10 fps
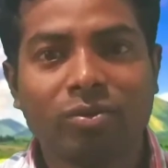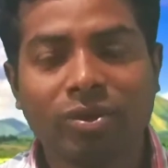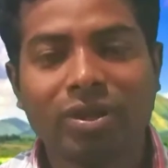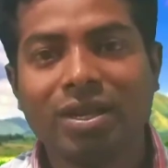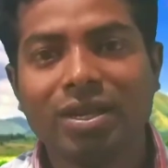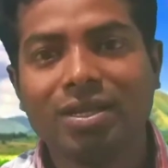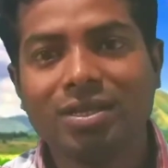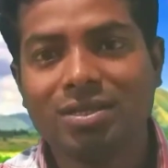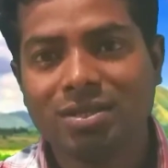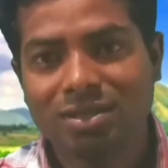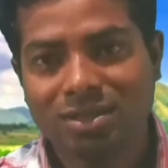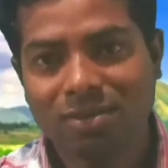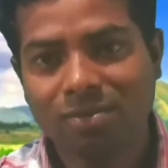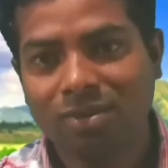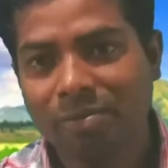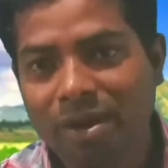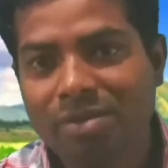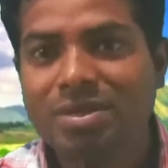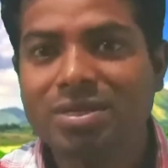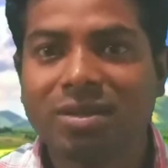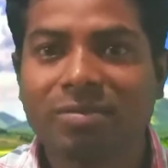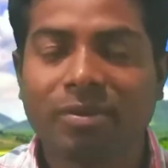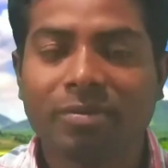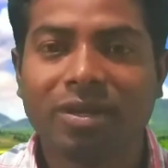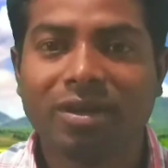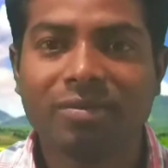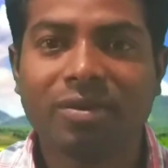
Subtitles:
We need some of the permission from the